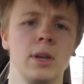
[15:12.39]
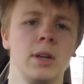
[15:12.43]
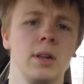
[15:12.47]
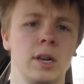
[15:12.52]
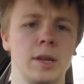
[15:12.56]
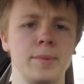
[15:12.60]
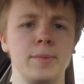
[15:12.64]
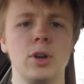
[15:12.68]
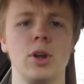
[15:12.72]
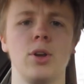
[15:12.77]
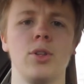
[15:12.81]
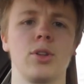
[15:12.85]

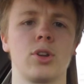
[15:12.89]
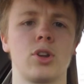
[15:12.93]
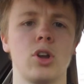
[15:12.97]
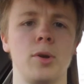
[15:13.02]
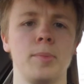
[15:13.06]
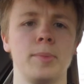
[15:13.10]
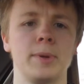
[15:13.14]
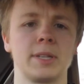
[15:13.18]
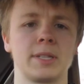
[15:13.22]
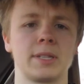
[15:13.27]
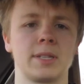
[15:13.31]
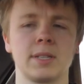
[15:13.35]
let me know in the
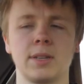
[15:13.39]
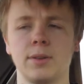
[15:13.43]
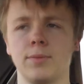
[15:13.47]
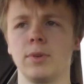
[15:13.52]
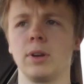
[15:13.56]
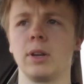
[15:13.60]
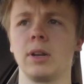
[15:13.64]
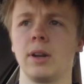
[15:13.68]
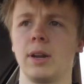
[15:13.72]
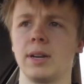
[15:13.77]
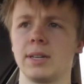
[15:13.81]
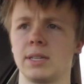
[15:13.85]
comments because I'd
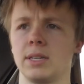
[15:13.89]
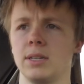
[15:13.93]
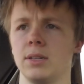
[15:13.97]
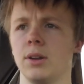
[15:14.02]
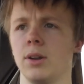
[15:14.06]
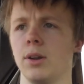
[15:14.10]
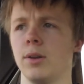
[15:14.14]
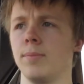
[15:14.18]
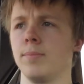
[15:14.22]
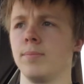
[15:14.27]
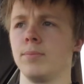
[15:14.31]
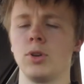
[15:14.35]
really like to, you
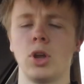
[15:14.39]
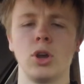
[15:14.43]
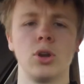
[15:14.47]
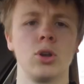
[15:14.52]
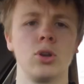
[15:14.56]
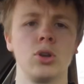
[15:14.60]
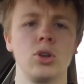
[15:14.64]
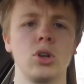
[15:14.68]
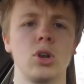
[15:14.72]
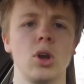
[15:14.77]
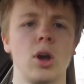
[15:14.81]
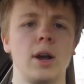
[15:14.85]
know, know
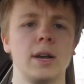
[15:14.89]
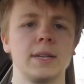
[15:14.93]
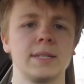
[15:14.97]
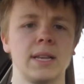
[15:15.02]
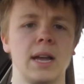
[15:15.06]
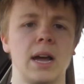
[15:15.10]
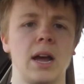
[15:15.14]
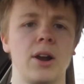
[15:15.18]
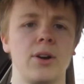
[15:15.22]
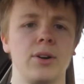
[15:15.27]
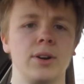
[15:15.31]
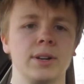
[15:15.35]
who you guys
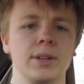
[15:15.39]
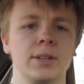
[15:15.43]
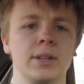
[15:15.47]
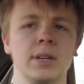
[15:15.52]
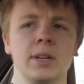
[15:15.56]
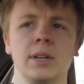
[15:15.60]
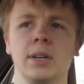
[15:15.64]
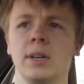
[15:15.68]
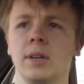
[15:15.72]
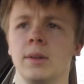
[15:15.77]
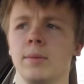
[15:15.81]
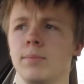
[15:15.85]
are and
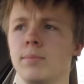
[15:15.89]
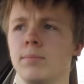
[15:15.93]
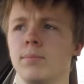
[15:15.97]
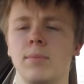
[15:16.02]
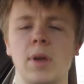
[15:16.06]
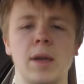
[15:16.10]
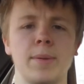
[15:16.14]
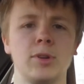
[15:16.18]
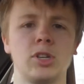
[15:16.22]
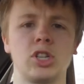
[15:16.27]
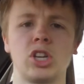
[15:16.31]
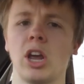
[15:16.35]

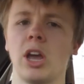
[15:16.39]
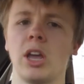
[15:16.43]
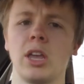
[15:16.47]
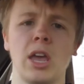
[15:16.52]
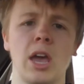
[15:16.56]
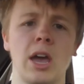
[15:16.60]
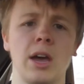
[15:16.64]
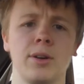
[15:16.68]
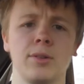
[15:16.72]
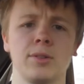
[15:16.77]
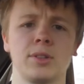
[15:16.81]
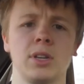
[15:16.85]
maybe shout
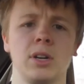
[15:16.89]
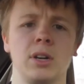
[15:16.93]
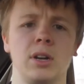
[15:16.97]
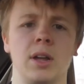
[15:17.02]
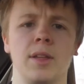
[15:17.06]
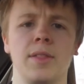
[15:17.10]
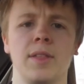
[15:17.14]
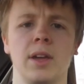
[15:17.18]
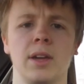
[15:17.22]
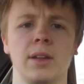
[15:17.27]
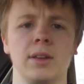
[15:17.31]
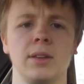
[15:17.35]
you out or something
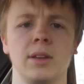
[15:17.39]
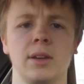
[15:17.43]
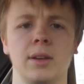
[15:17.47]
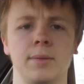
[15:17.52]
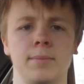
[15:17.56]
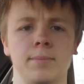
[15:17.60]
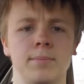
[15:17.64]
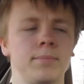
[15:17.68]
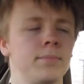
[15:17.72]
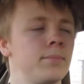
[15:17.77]
like that, yeah.